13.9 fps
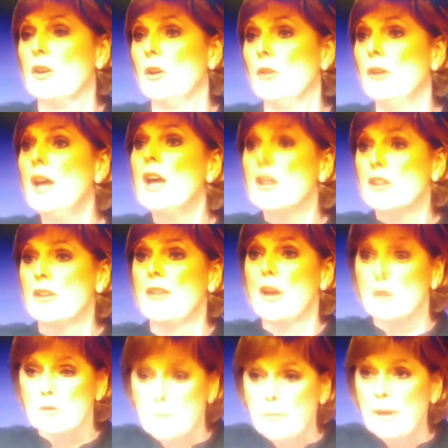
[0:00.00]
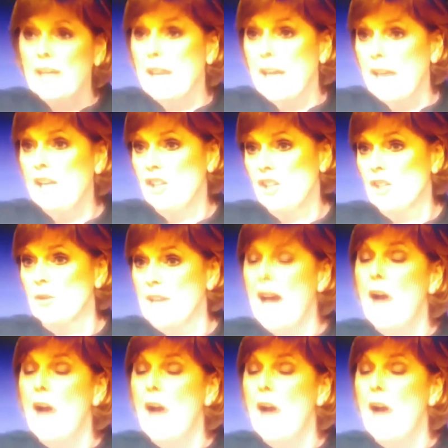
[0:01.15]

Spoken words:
us on to those big issues.